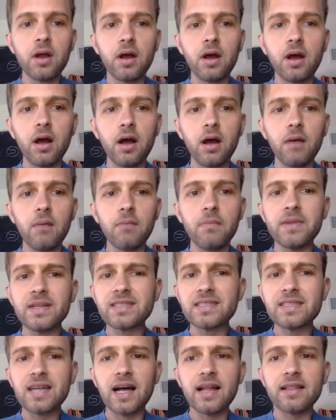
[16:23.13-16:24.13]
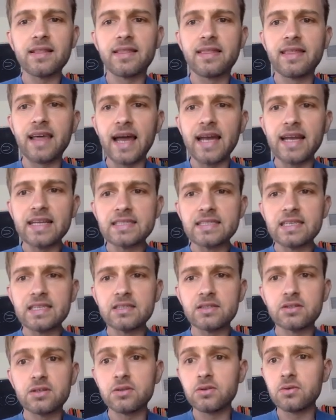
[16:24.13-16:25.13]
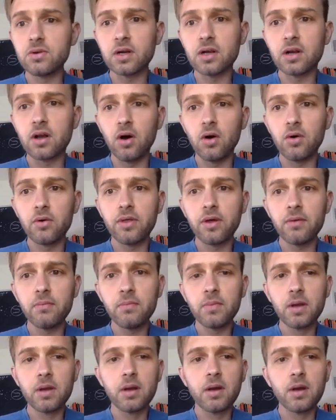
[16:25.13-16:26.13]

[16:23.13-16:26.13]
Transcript: it's not that easy to encode them.